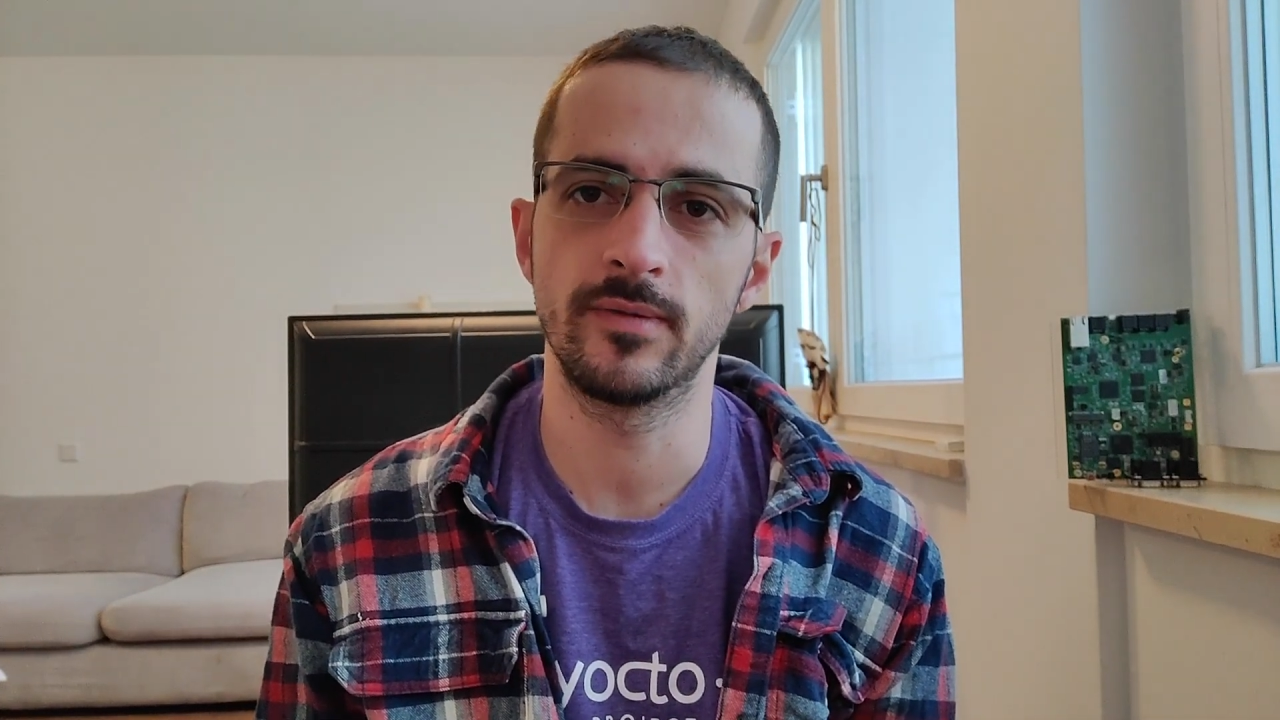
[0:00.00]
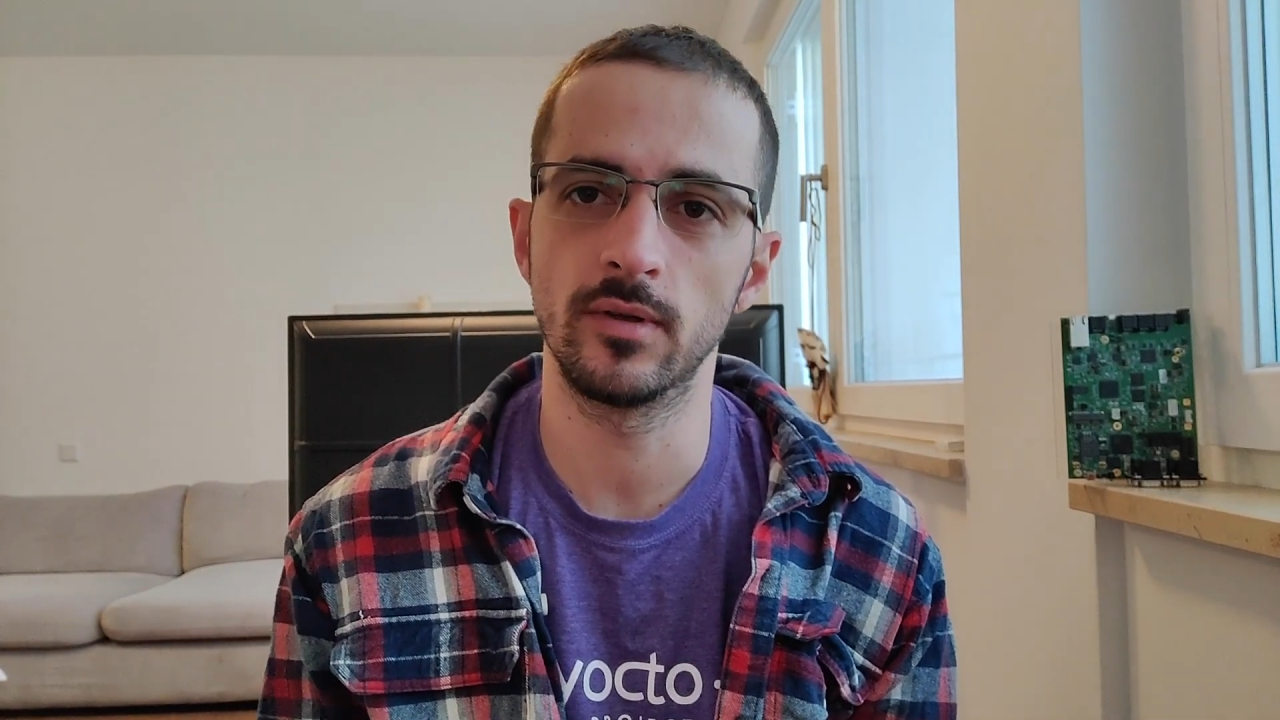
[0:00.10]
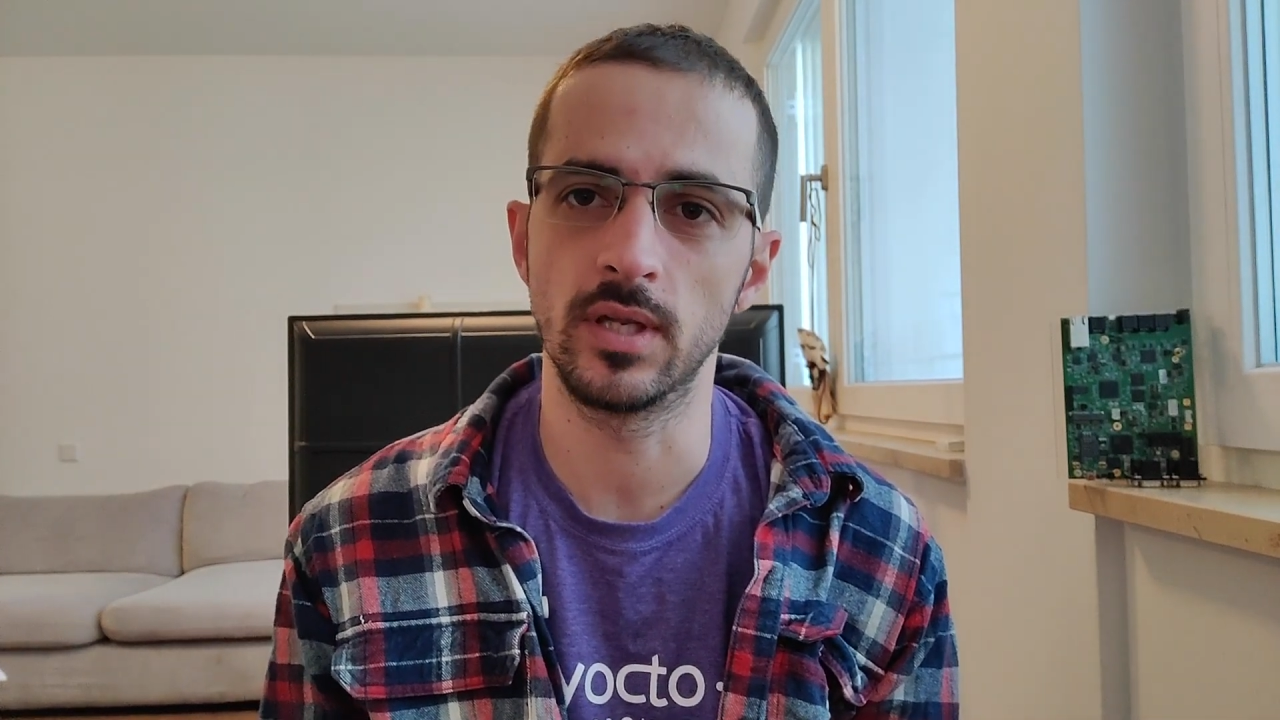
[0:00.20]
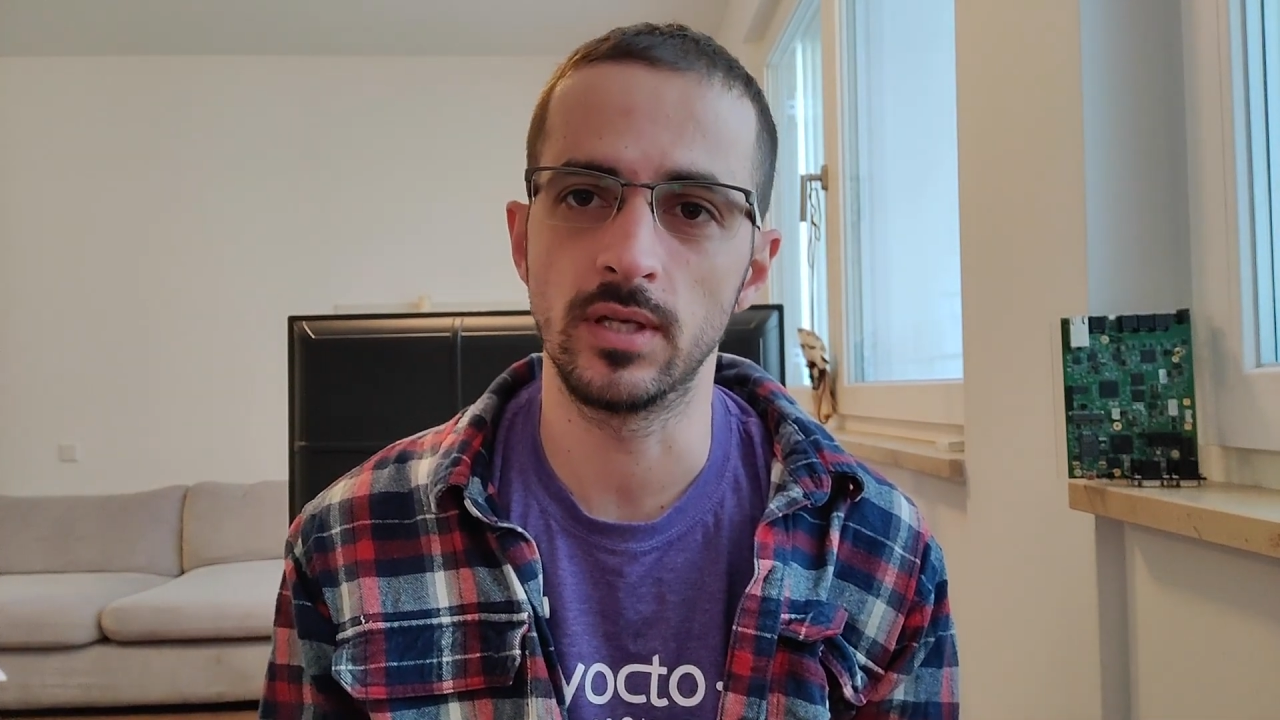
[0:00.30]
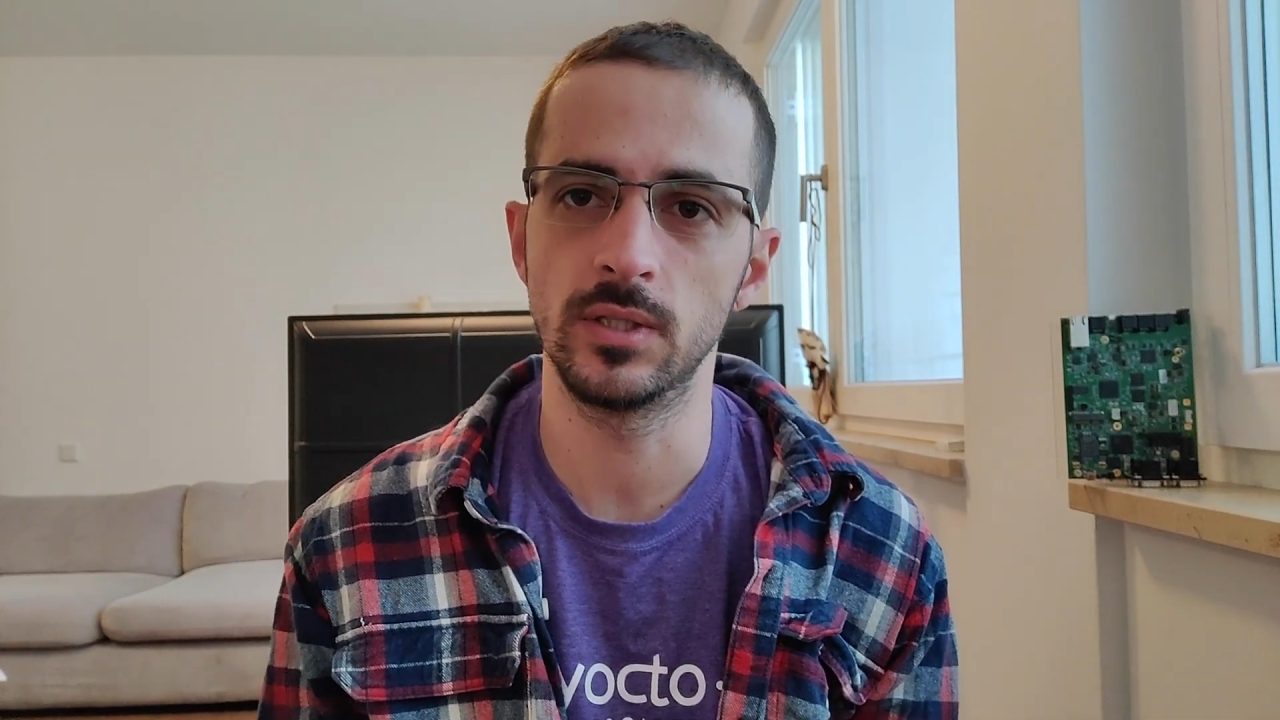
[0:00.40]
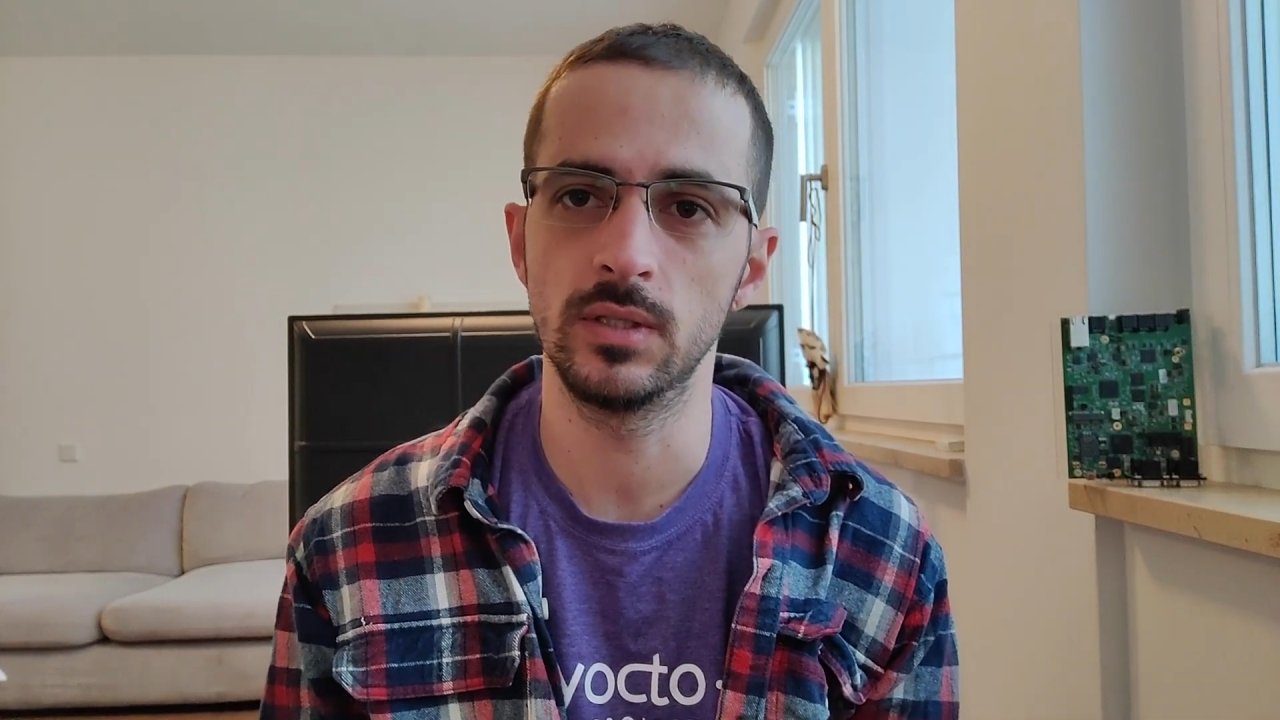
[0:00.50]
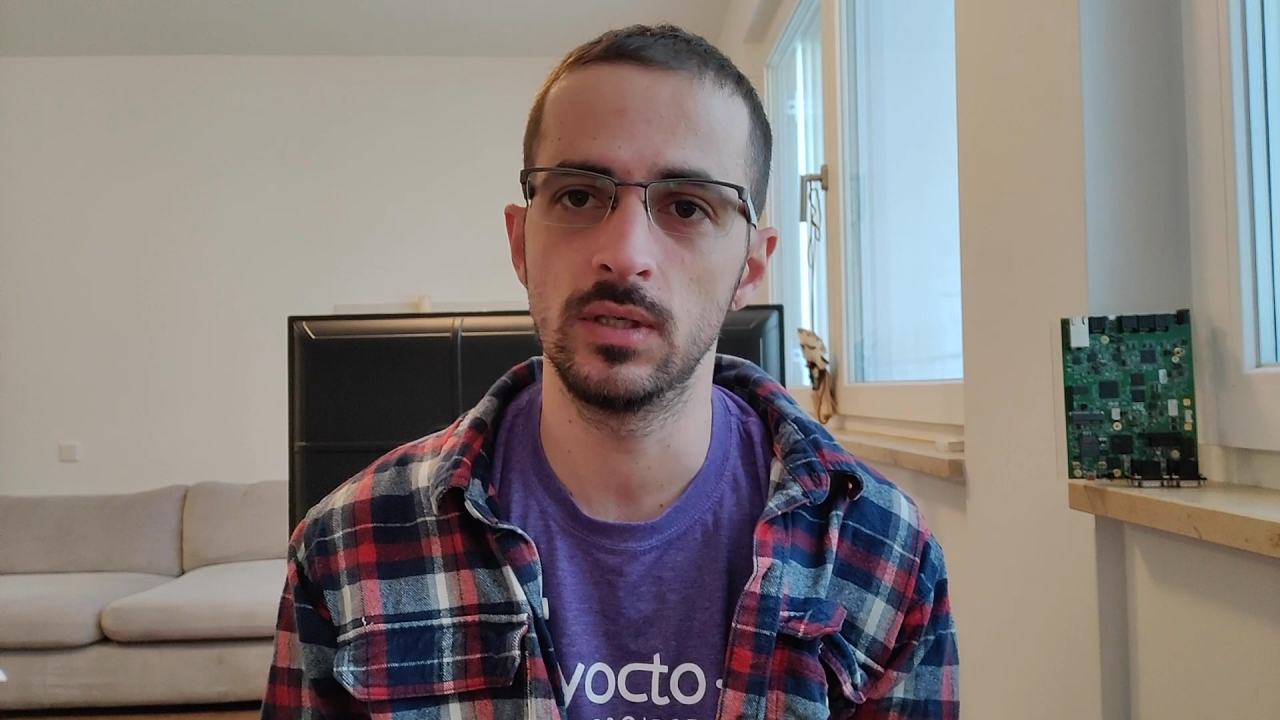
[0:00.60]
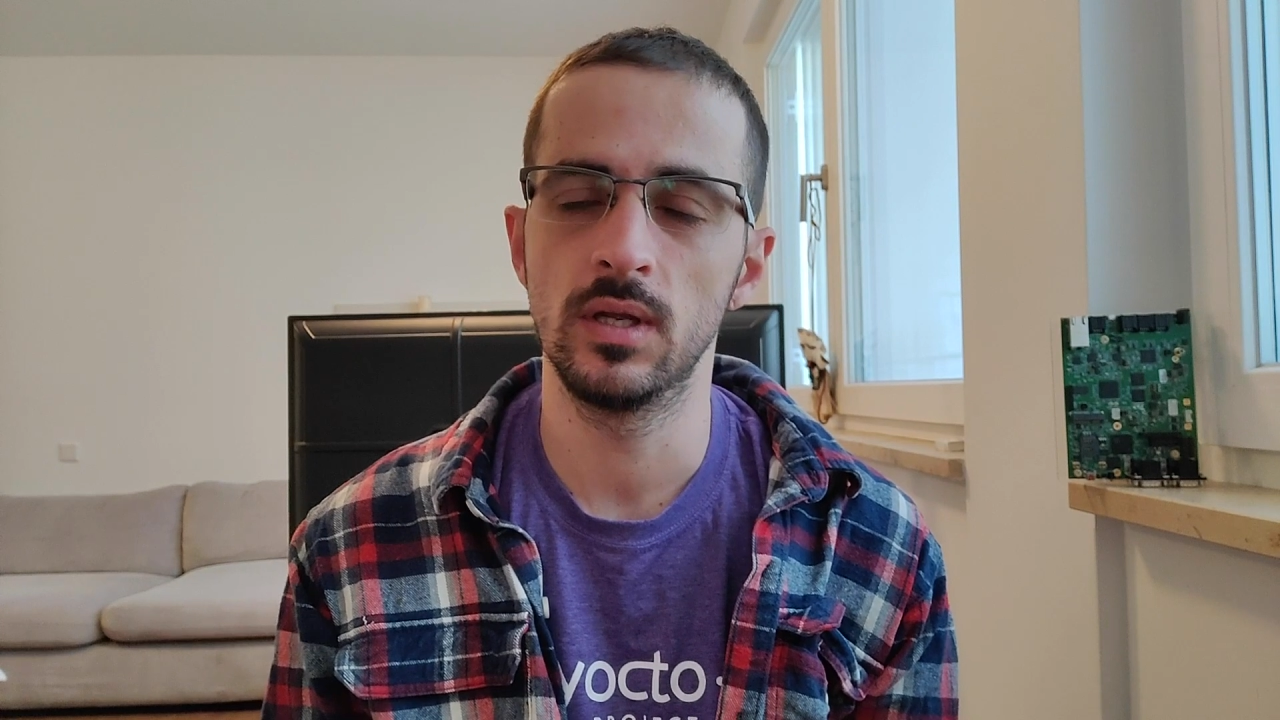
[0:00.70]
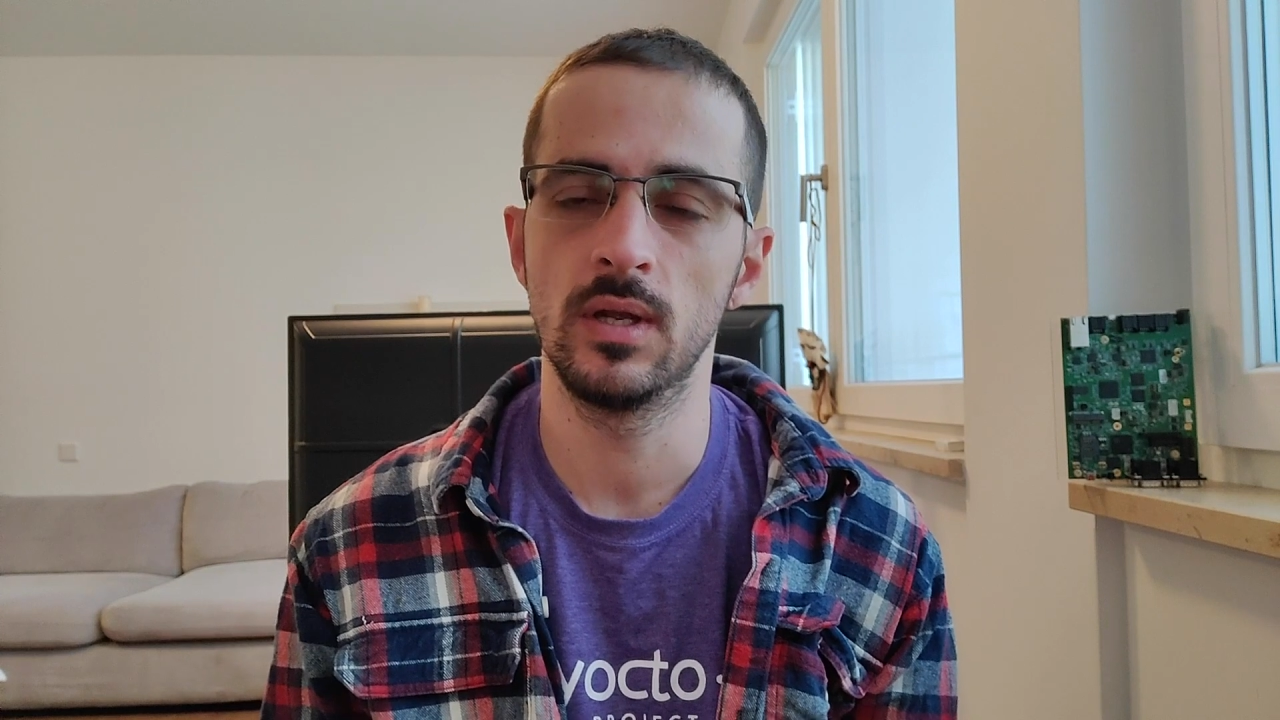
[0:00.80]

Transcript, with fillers: Foundation,